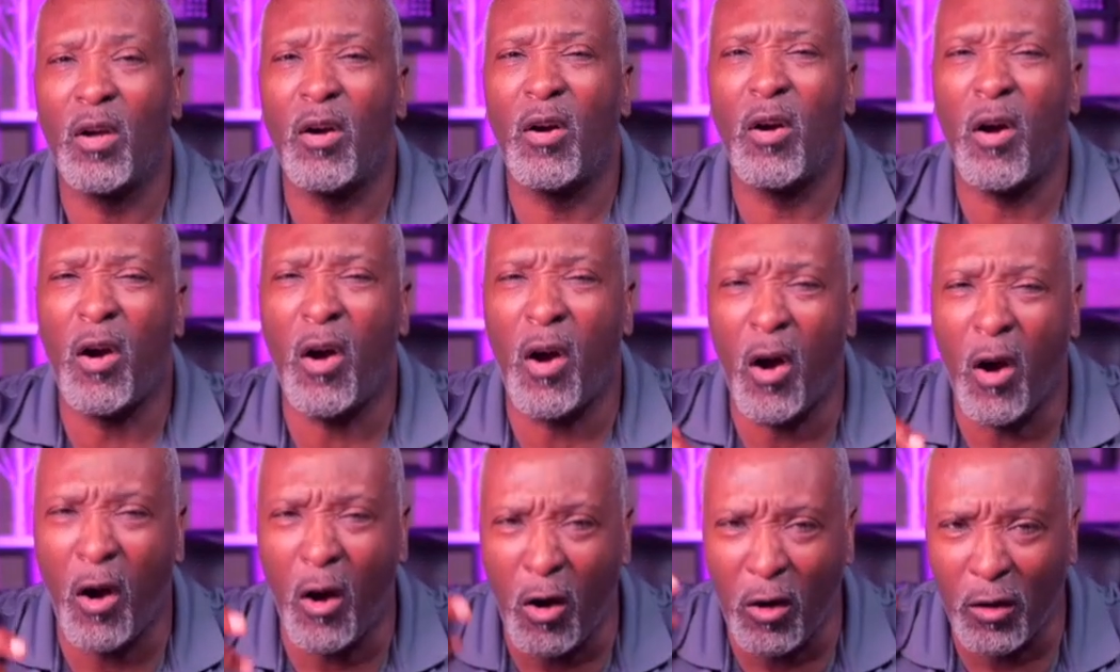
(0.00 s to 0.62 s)

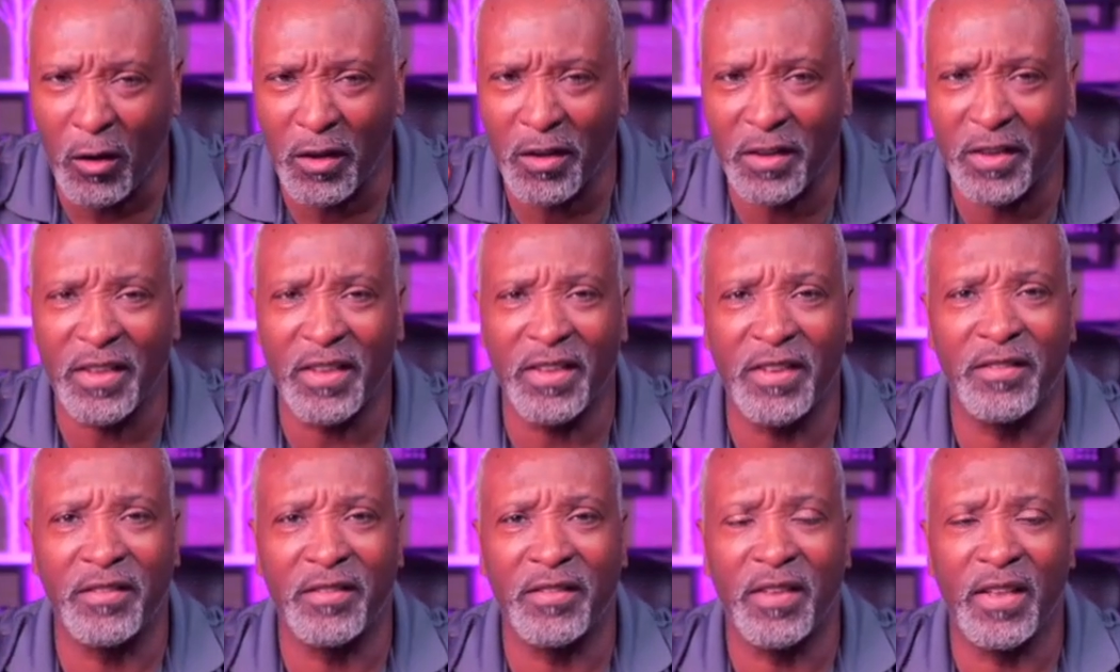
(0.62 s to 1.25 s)
All of
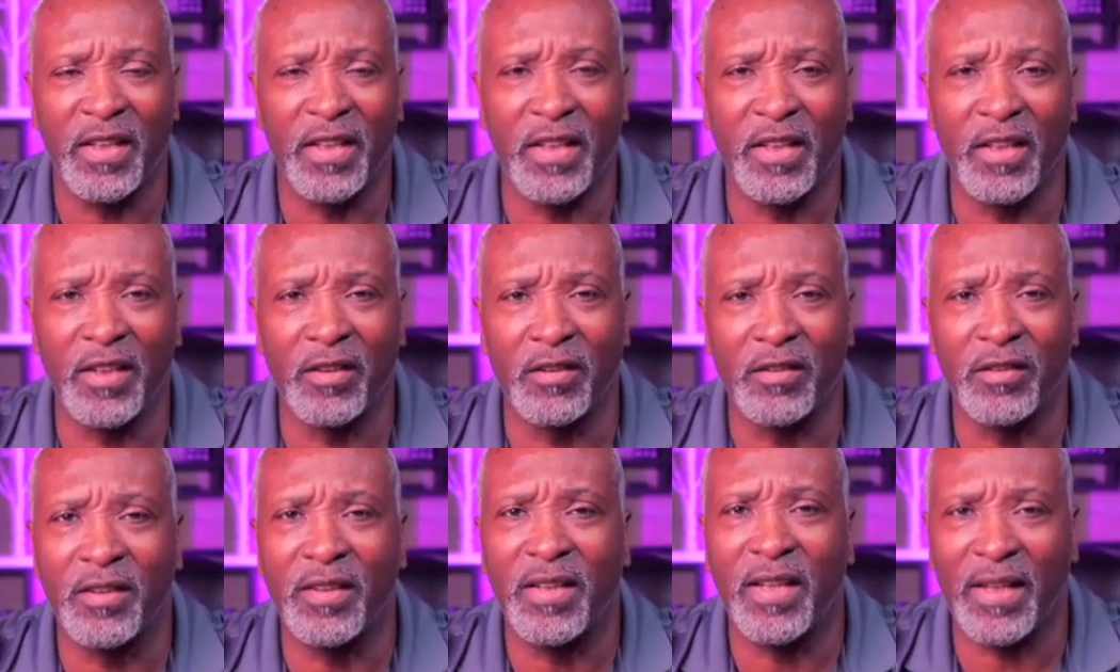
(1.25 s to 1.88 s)
these
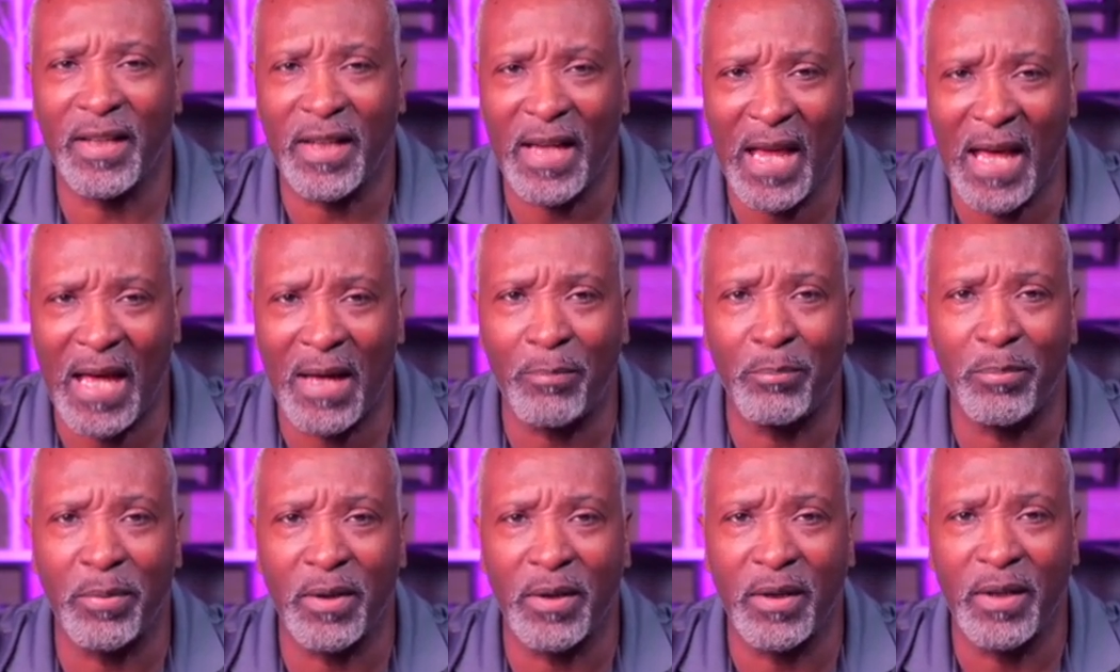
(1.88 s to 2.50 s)
things can
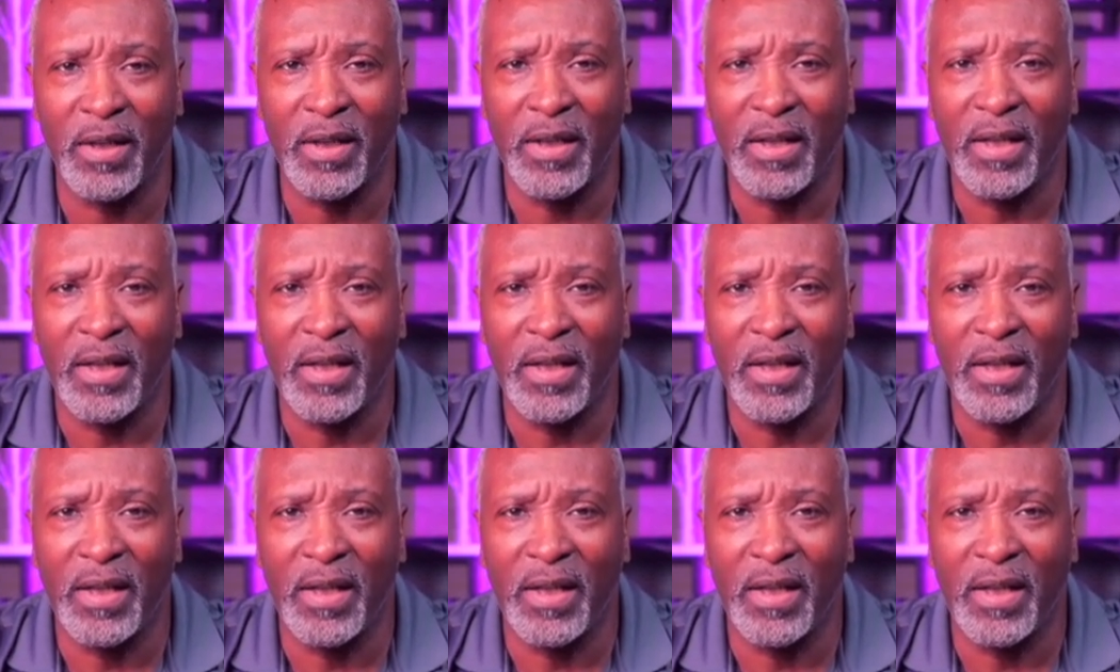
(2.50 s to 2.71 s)
happen.